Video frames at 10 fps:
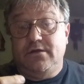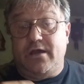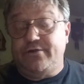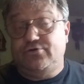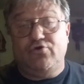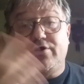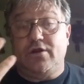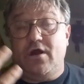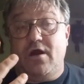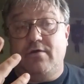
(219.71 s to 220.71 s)
I took
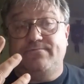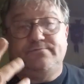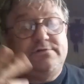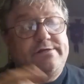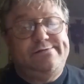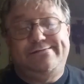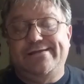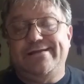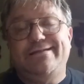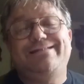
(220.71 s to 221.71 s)
it off.
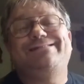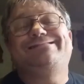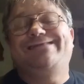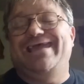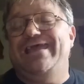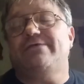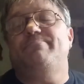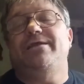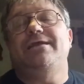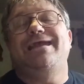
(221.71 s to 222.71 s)
Didn't take
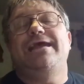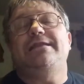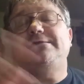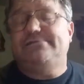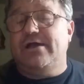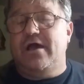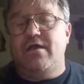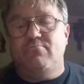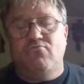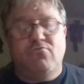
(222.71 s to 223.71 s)
me any
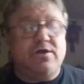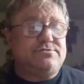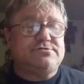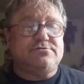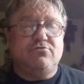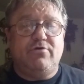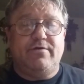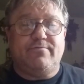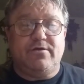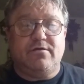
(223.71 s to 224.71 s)
time
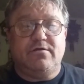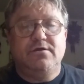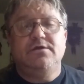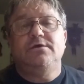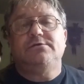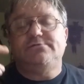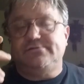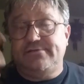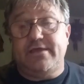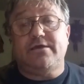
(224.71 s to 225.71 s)
whatsoever to
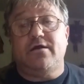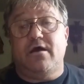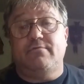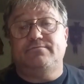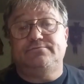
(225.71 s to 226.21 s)
take it off.